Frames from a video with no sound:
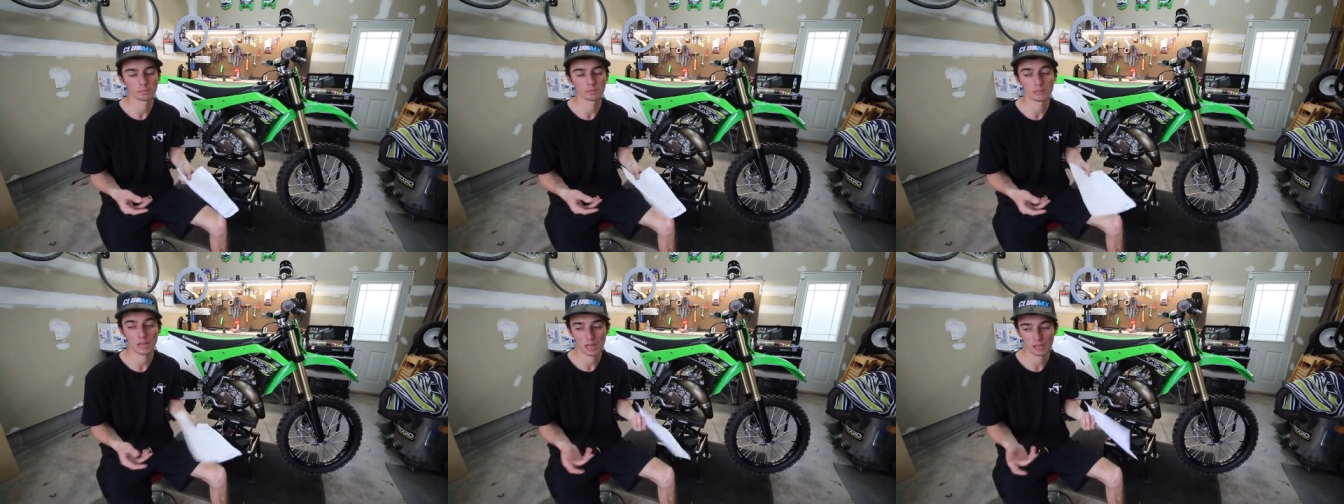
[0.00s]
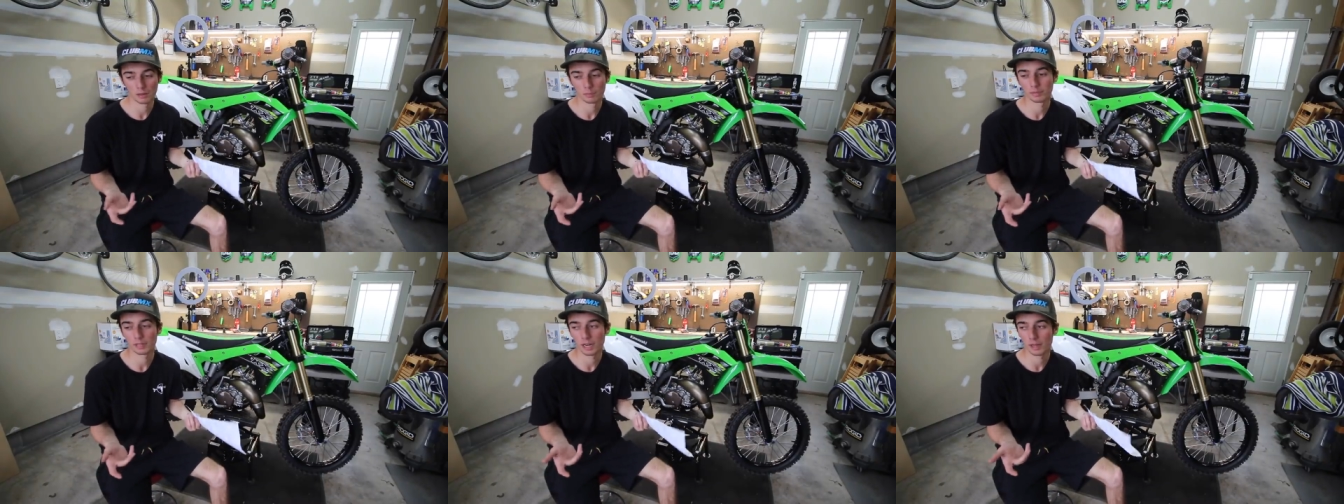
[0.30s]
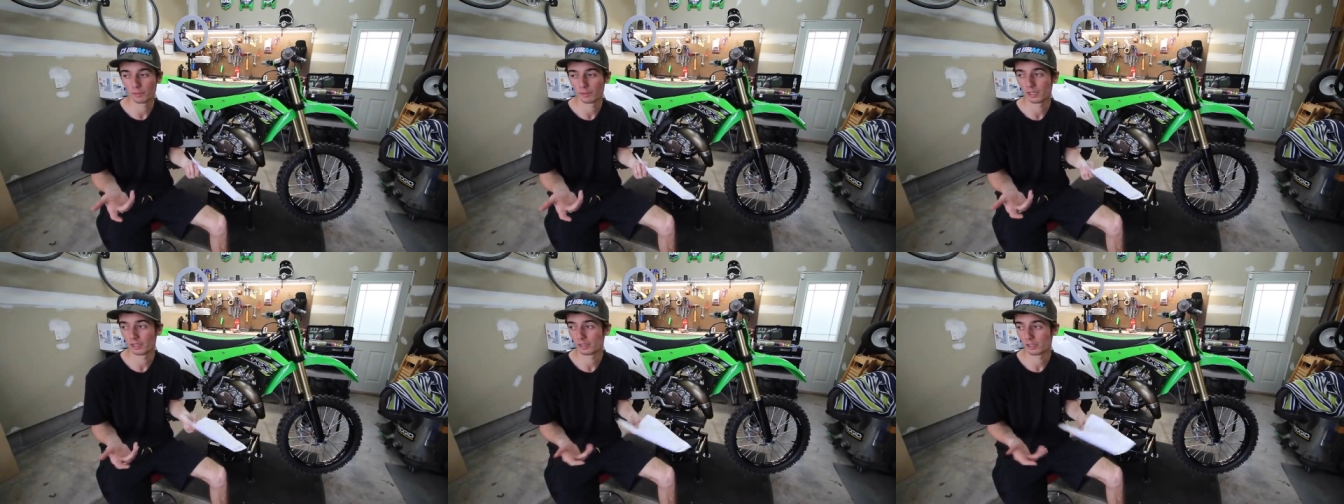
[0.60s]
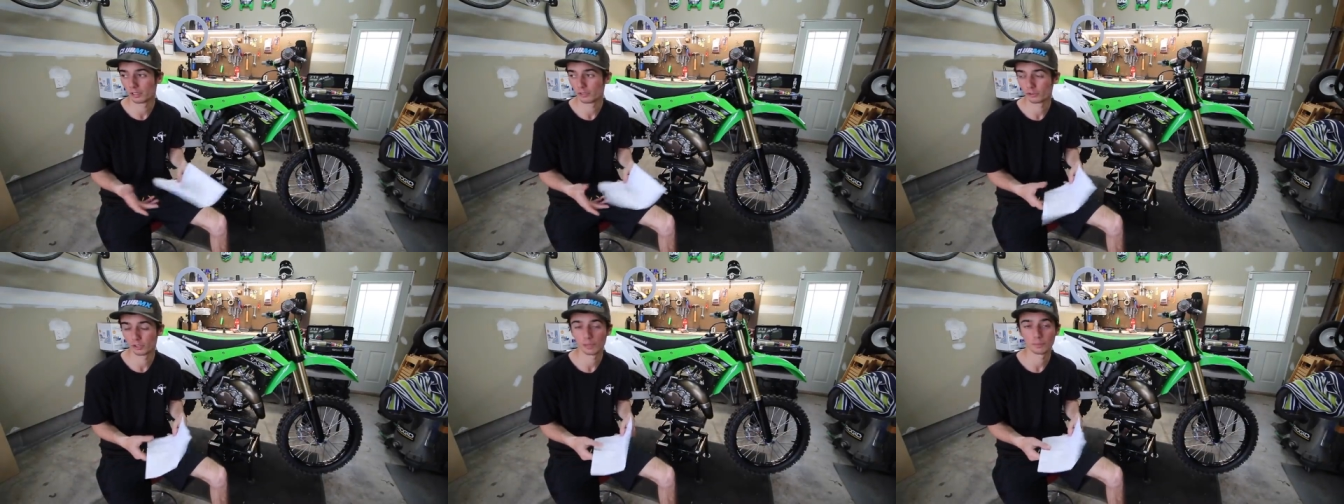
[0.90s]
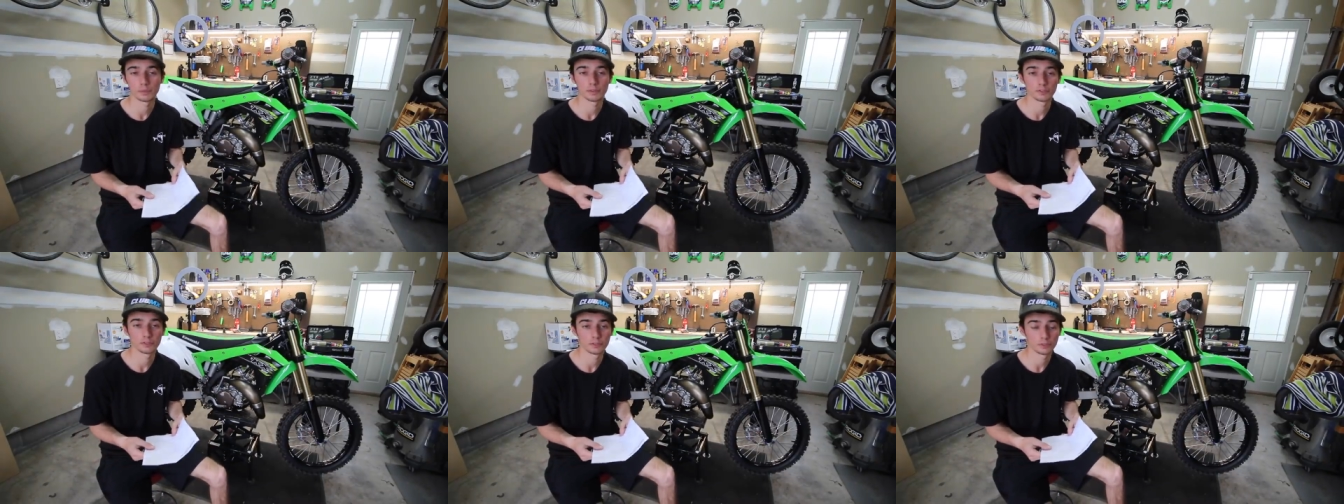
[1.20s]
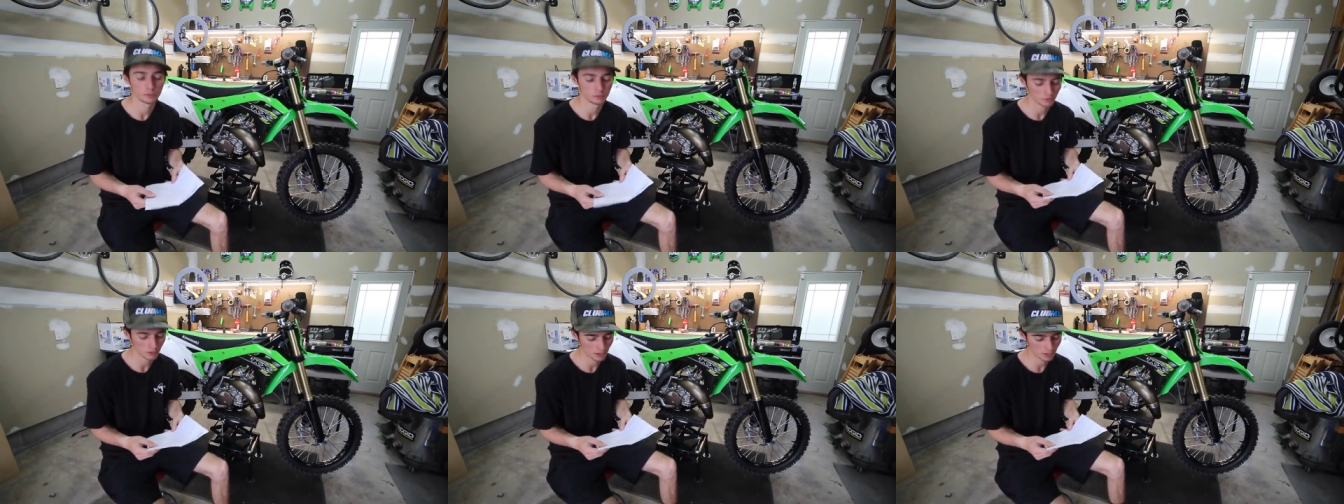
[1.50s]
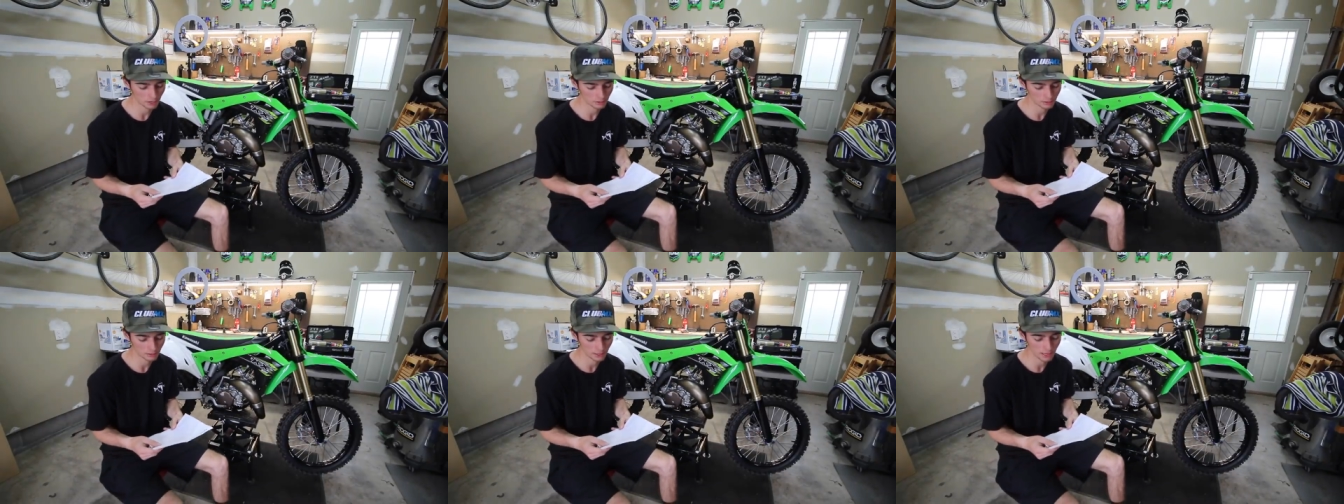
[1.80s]
kind of probably contribute to
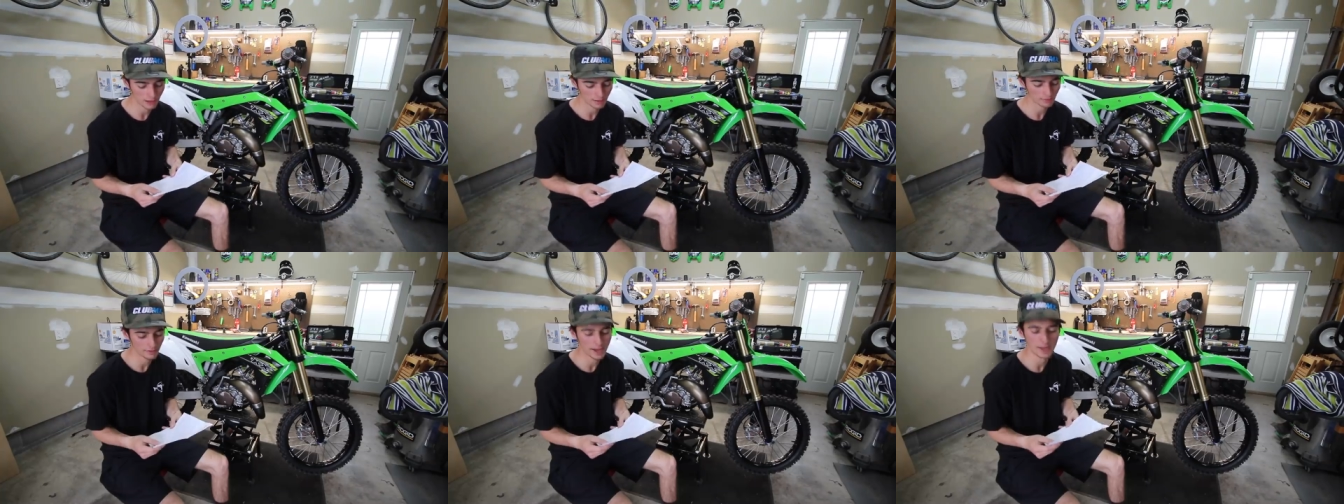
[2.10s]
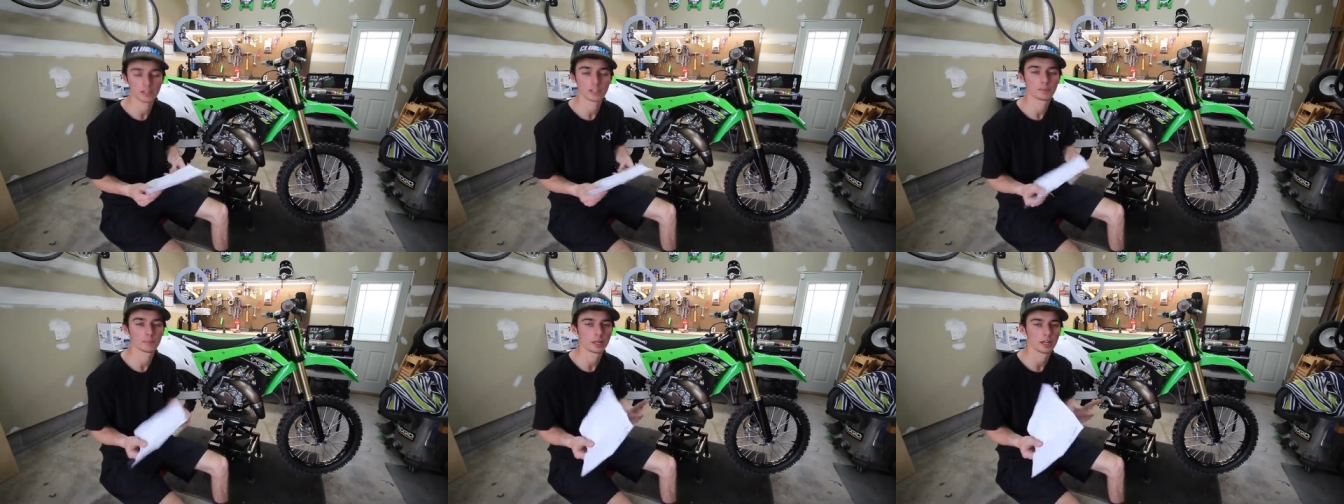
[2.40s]
that factor.